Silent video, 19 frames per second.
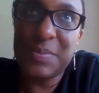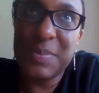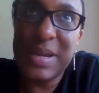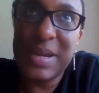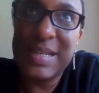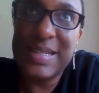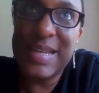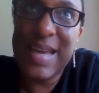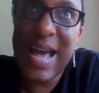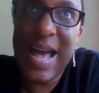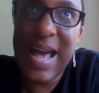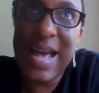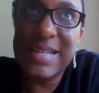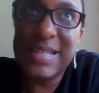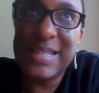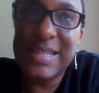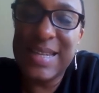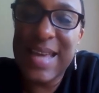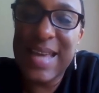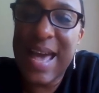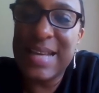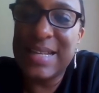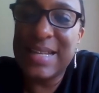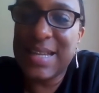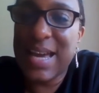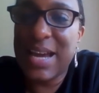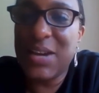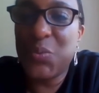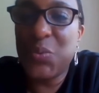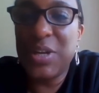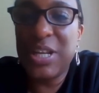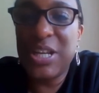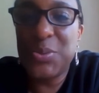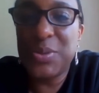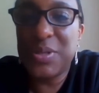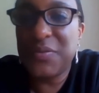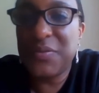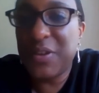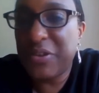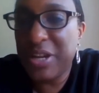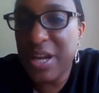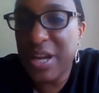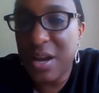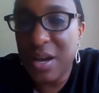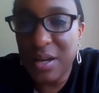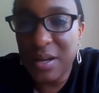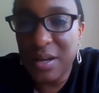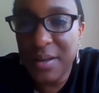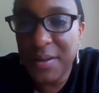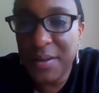my dad's dad died when he was very young.